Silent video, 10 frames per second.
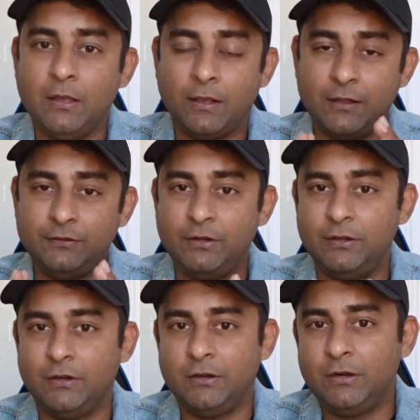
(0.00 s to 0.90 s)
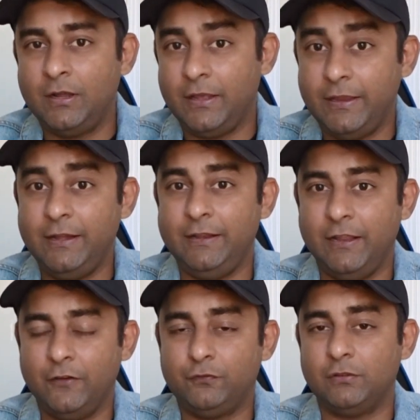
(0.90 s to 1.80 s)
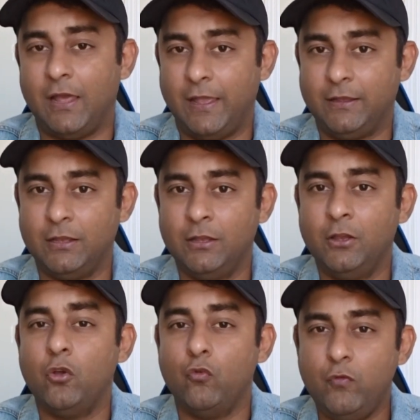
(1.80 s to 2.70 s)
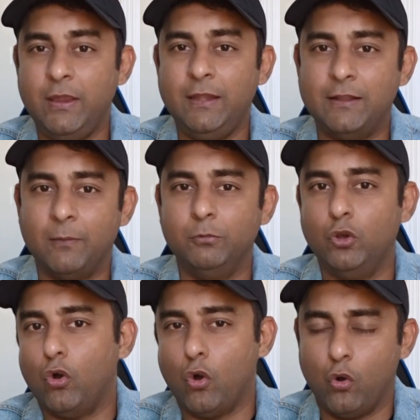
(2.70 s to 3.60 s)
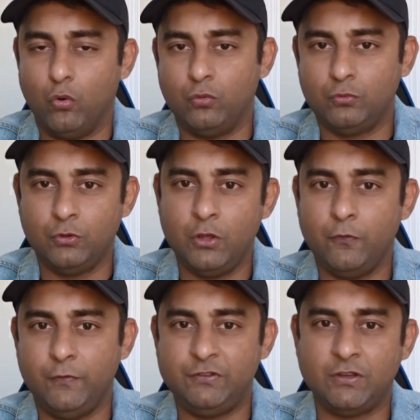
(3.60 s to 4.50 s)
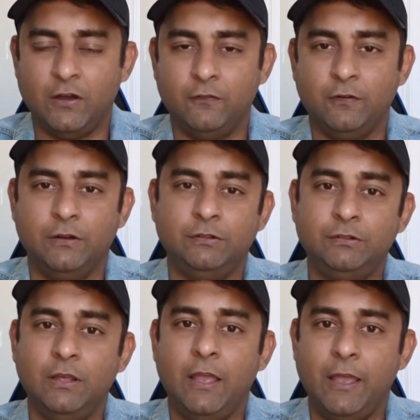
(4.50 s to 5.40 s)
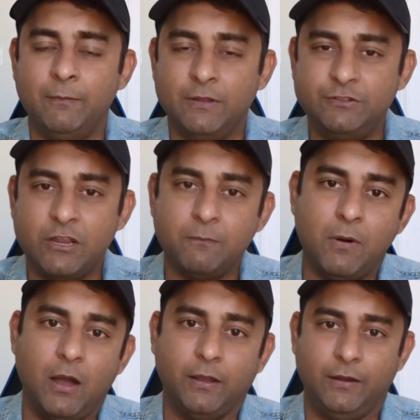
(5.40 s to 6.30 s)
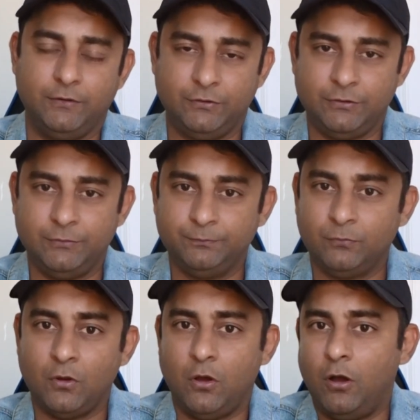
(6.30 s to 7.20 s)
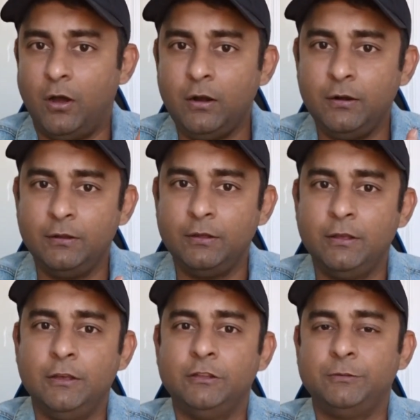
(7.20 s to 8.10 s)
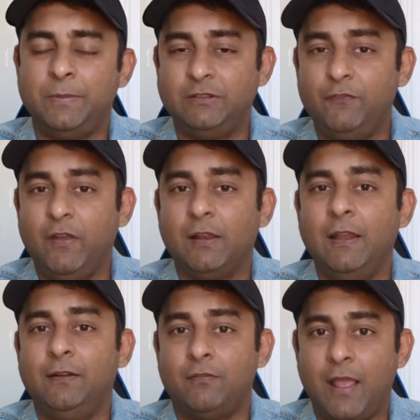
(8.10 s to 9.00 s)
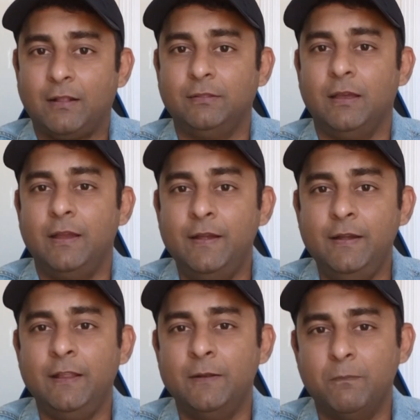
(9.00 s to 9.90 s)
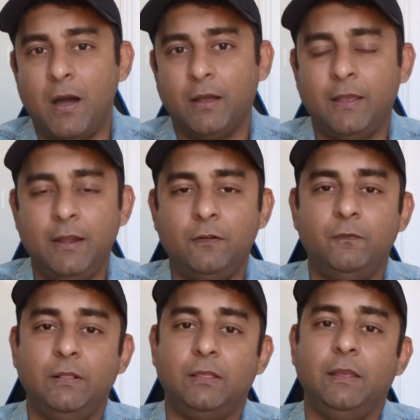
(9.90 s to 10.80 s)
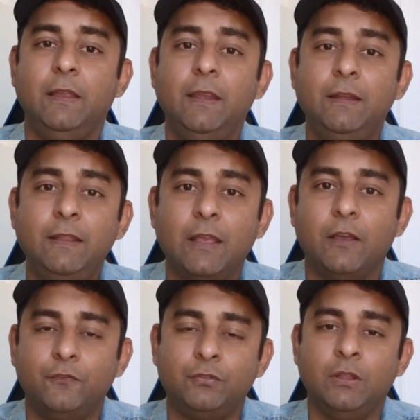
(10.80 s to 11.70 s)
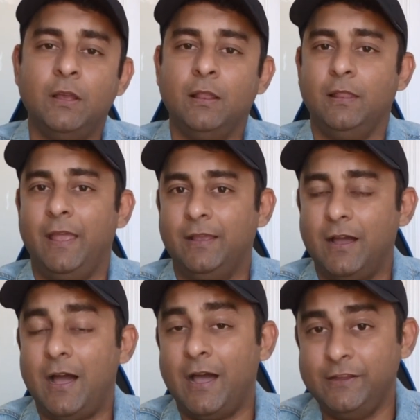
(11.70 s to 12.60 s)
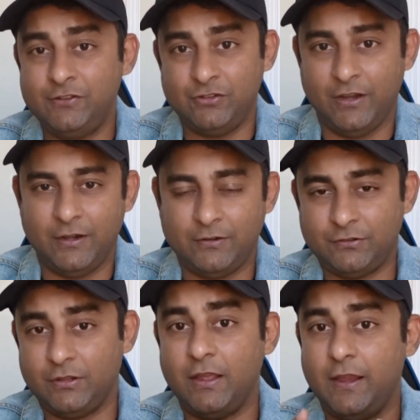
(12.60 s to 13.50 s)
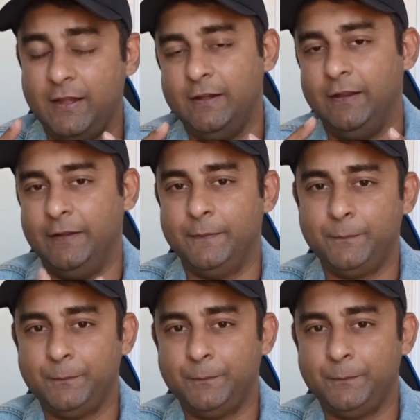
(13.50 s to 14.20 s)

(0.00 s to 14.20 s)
Consider ETF like VWO, which covers emerging markets, or specifically track the Indian market with ETFs like iShares Indy.